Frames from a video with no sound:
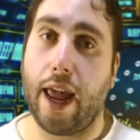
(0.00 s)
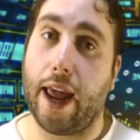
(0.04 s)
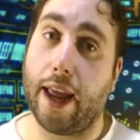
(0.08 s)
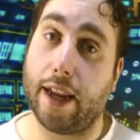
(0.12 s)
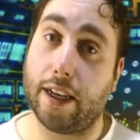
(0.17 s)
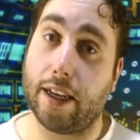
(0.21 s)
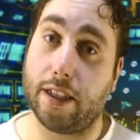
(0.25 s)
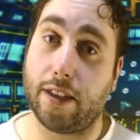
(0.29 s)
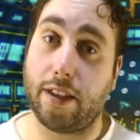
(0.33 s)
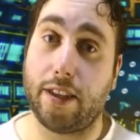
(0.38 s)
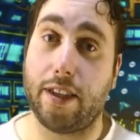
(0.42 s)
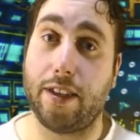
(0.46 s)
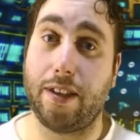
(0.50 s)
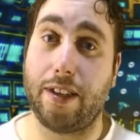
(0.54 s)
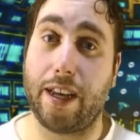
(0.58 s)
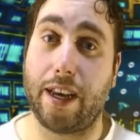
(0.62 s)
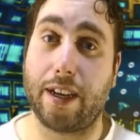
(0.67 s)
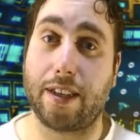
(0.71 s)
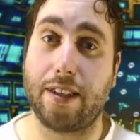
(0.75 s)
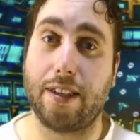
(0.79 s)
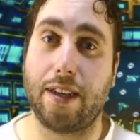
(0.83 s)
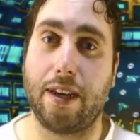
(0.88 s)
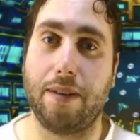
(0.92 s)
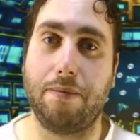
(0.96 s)
and until
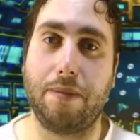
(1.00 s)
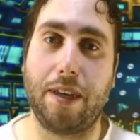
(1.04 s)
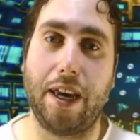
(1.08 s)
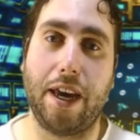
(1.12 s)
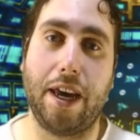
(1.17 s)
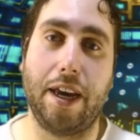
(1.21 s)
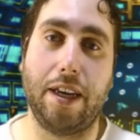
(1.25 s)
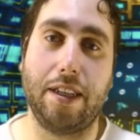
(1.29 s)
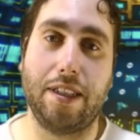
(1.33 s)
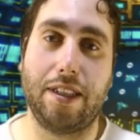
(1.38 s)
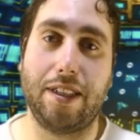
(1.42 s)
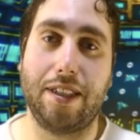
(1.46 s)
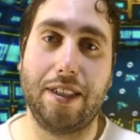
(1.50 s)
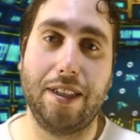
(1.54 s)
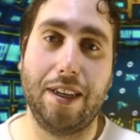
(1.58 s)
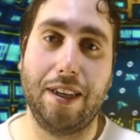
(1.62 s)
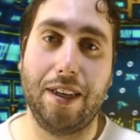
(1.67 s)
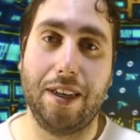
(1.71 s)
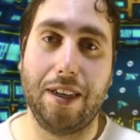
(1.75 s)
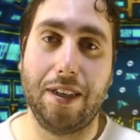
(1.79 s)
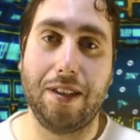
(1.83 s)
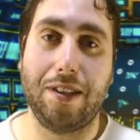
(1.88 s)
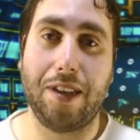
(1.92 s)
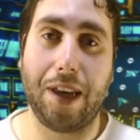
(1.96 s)
next time, guys,
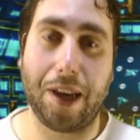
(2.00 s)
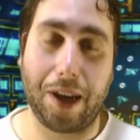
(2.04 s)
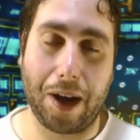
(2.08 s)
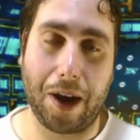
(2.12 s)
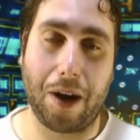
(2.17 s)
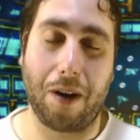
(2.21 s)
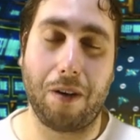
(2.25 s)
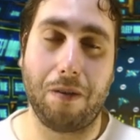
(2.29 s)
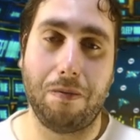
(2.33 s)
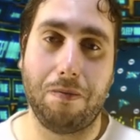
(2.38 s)
take care.